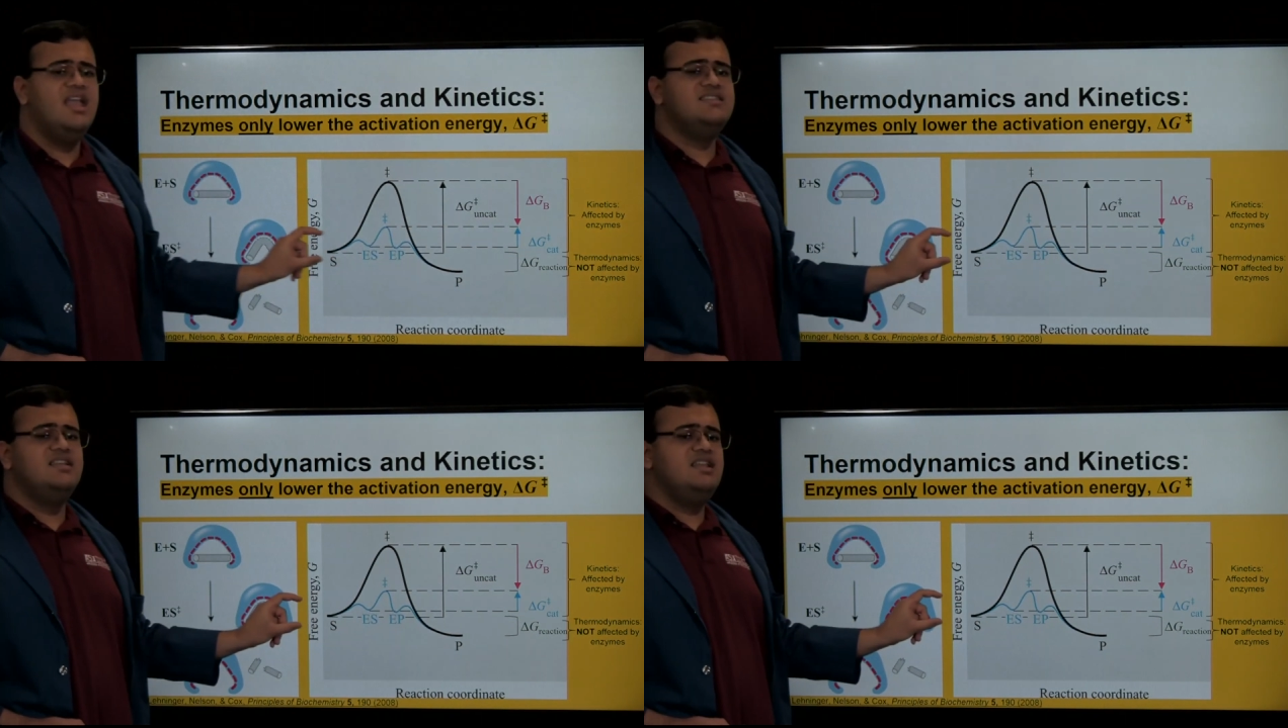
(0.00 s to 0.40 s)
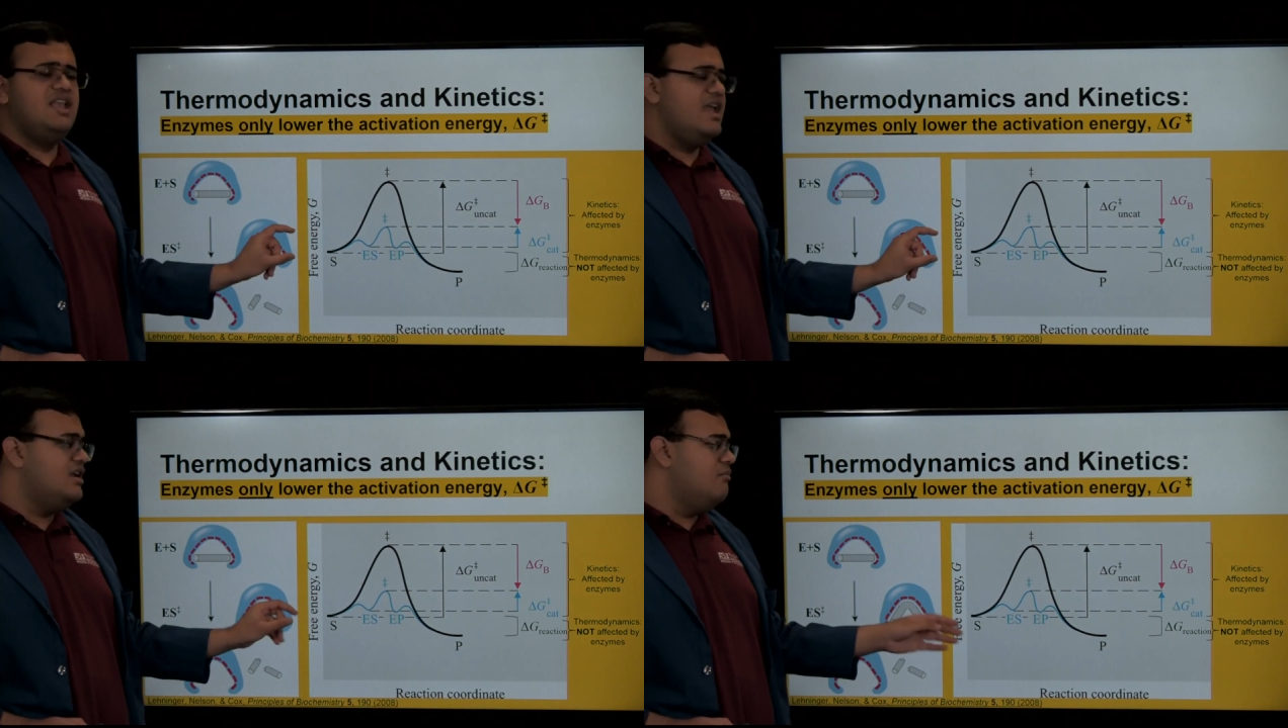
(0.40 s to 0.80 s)
is
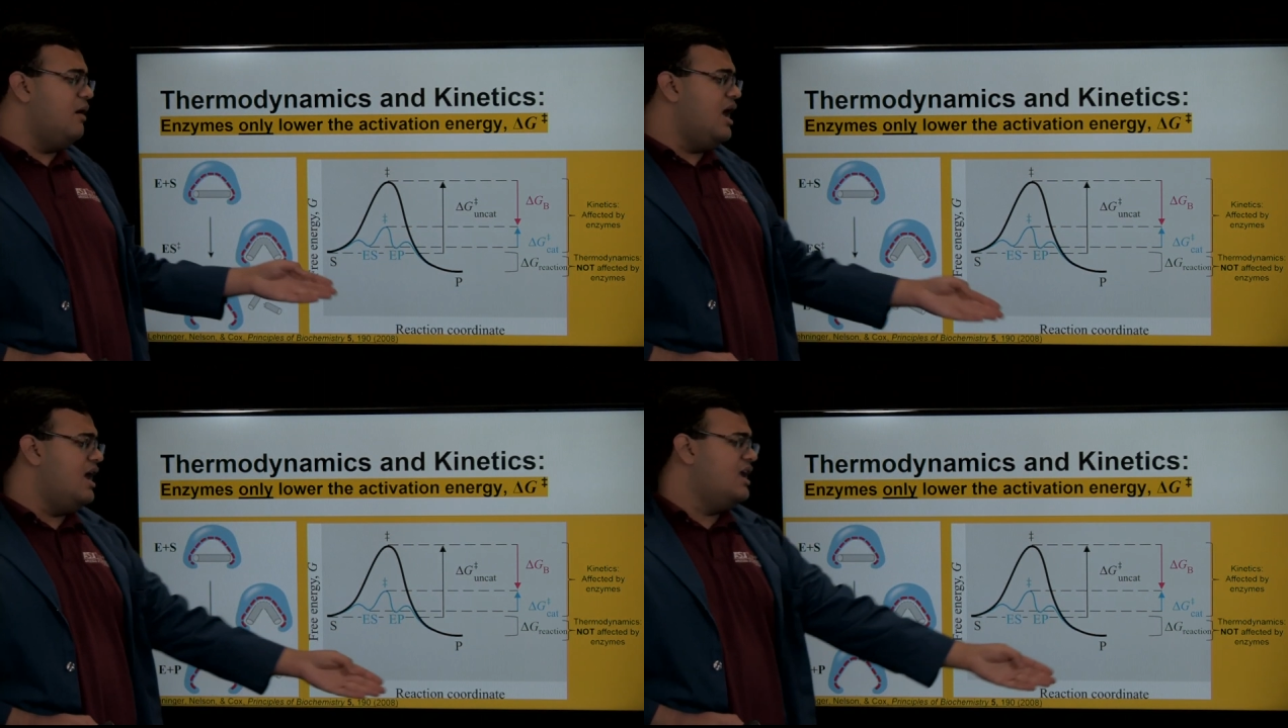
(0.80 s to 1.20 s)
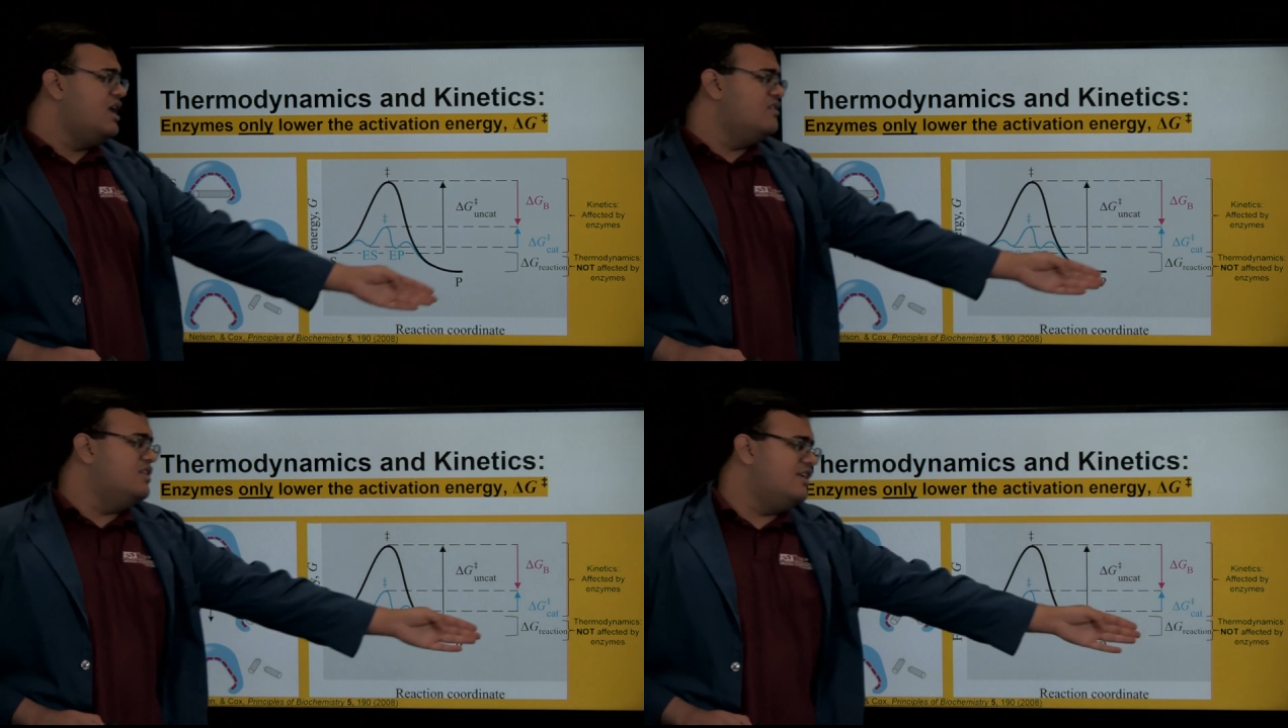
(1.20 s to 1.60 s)
indicated
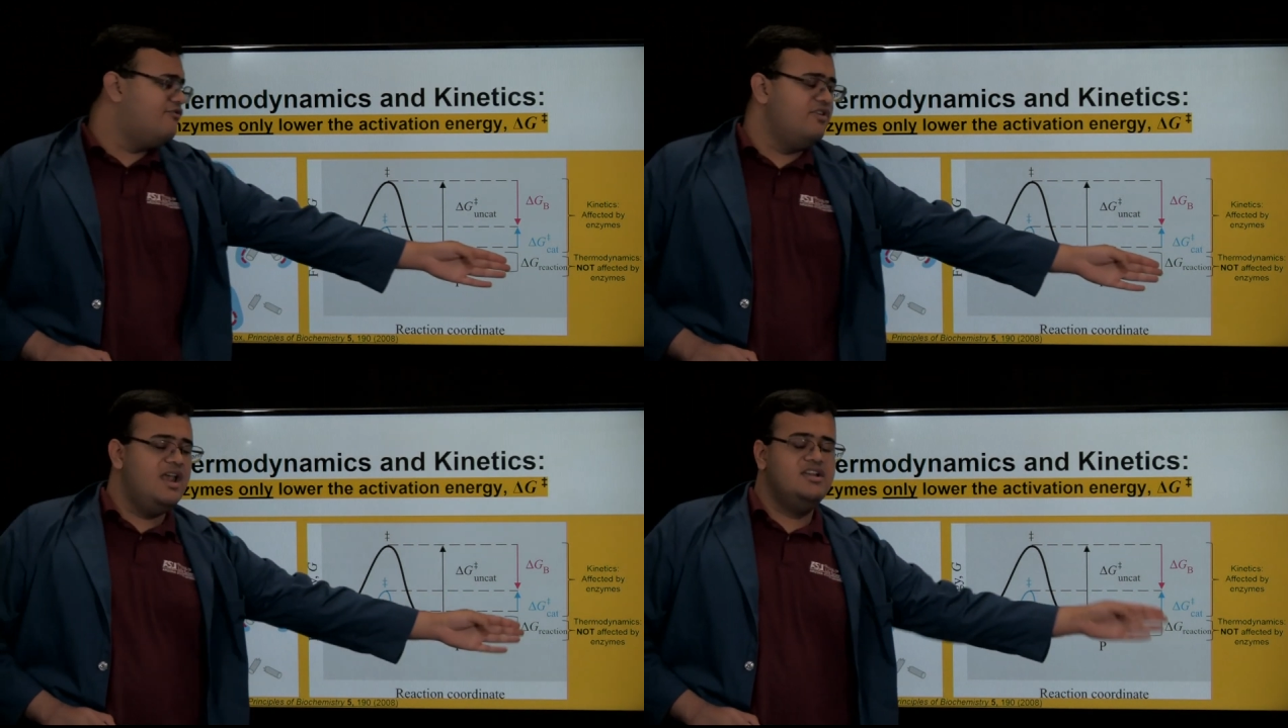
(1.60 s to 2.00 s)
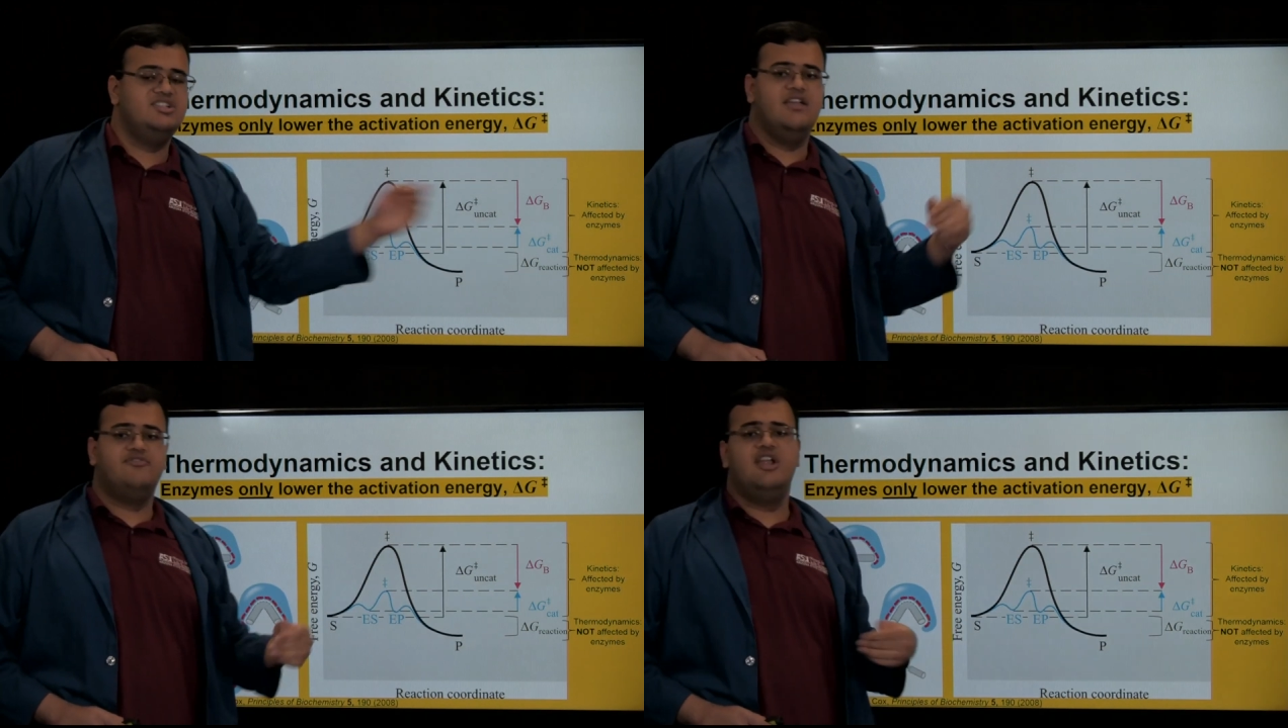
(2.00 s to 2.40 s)
by the free
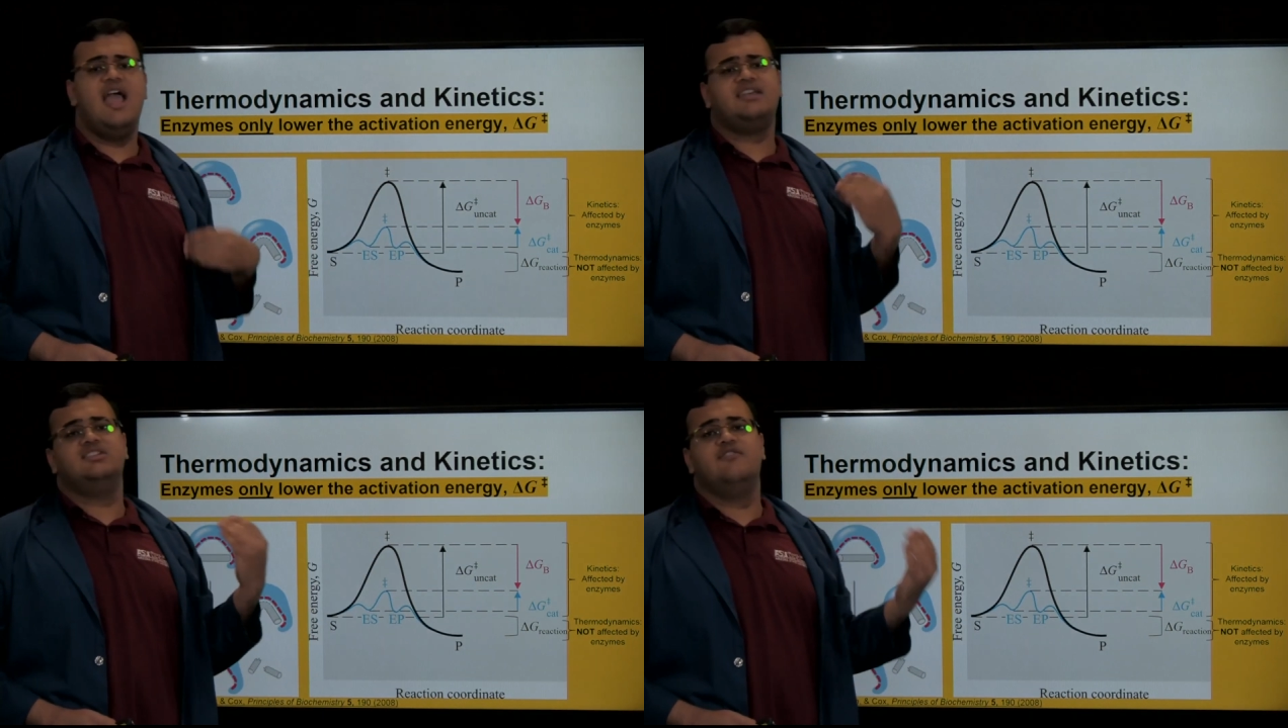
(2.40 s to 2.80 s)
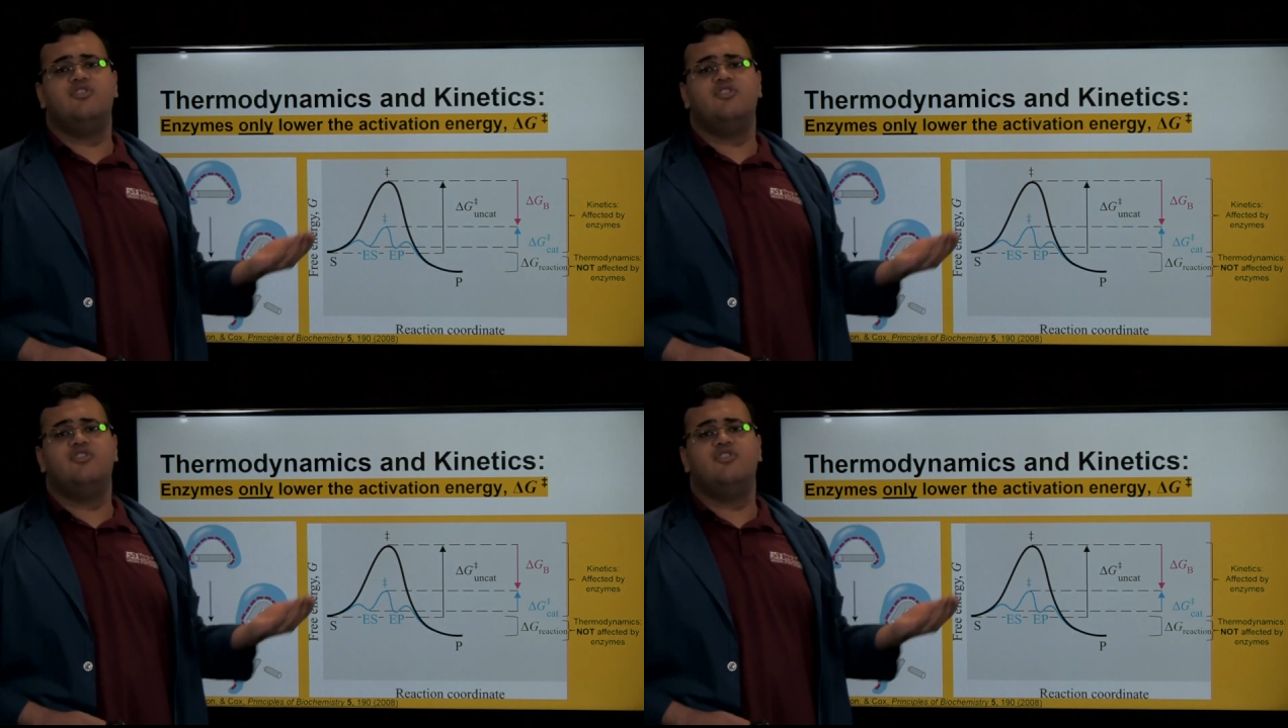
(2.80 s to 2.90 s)
energy of reaction.